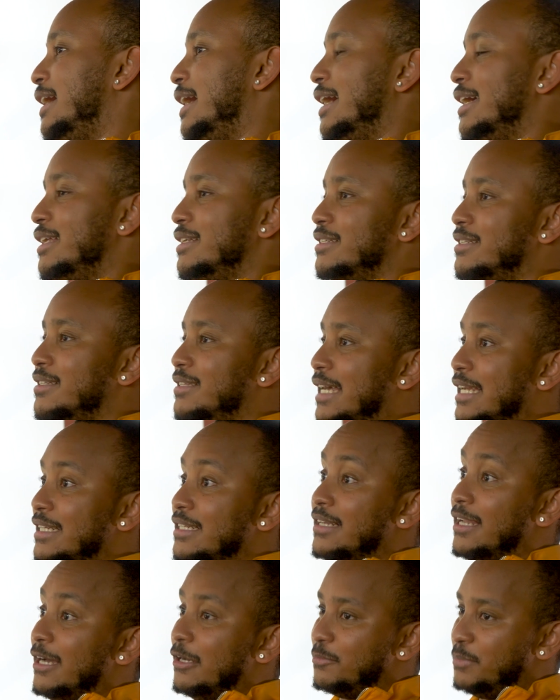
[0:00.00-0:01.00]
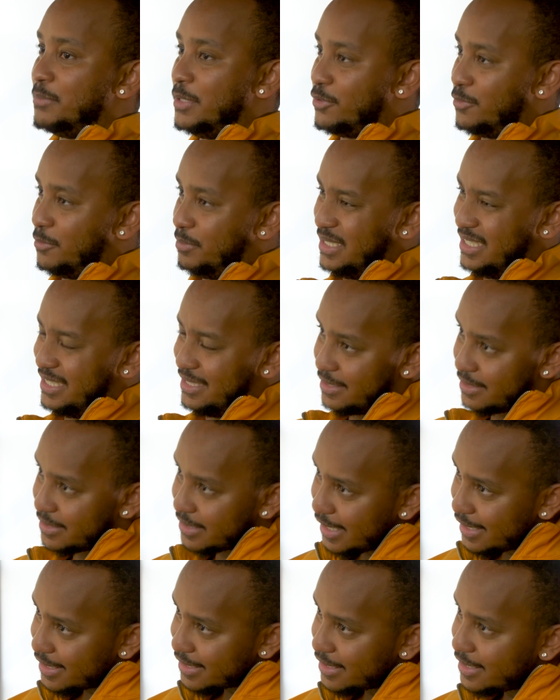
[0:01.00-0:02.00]
And that allowed me to be
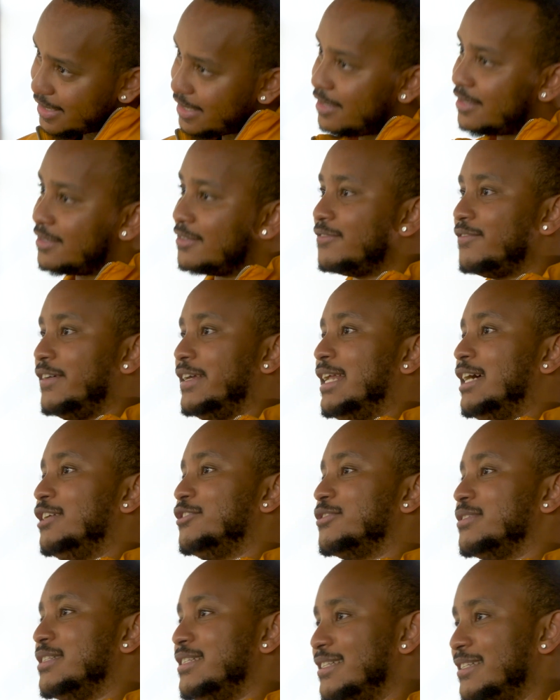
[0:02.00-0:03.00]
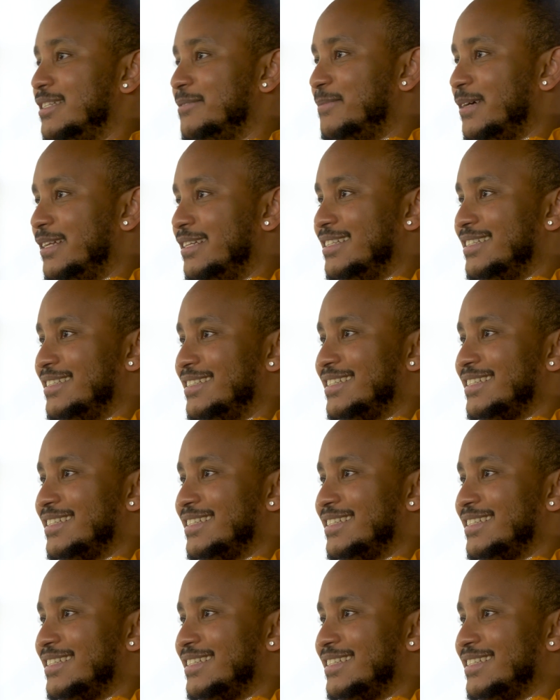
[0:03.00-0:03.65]
slightly financially independent.